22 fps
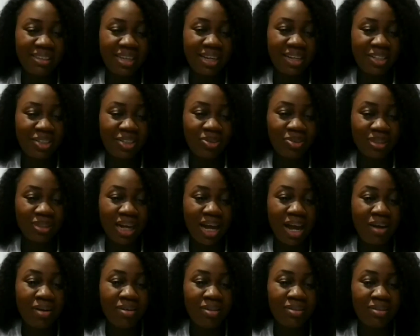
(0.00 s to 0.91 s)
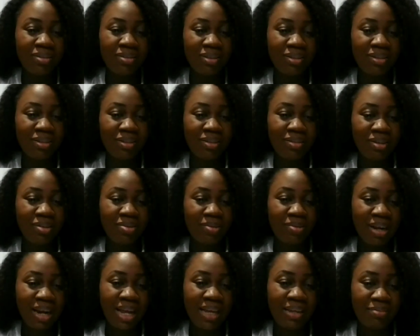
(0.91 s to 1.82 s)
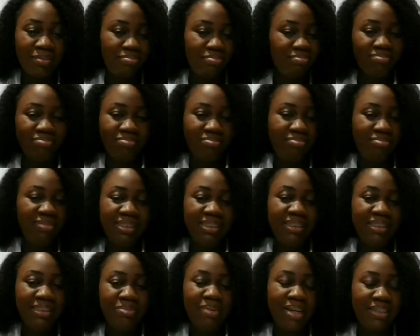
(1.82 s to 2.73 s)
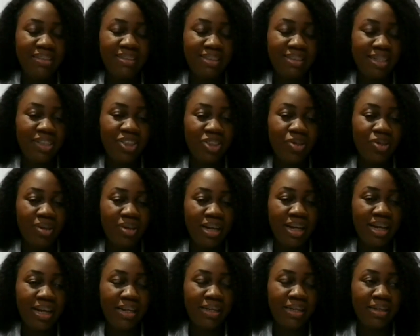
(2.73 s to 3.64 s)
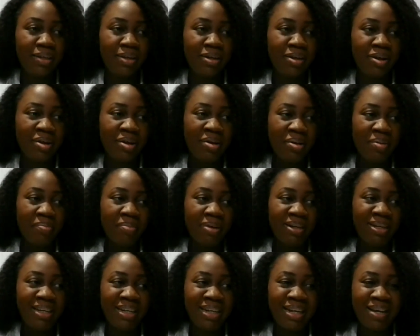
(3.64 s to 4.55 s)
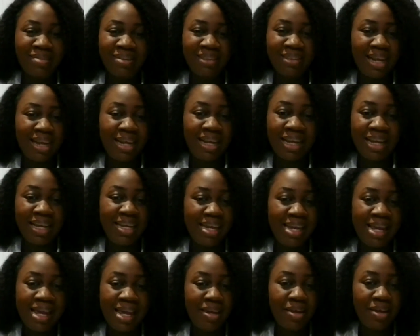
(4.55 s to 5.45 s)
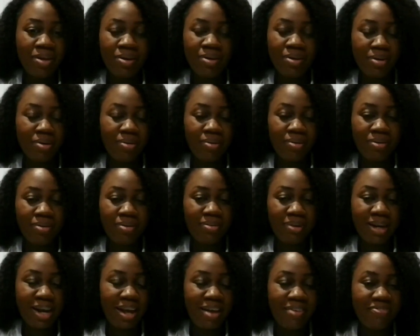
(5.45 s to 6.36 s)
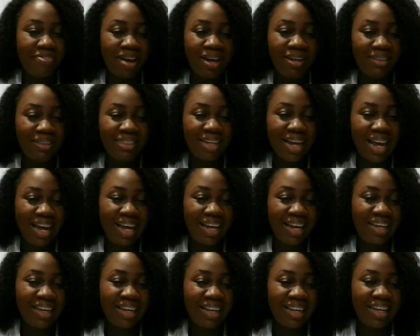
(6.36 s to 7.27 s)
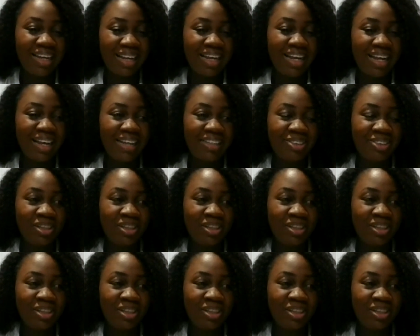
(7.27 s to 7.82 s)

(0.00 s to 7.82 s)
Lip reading: that stood out when I did my search online. But then that was like a year ago when I found that. So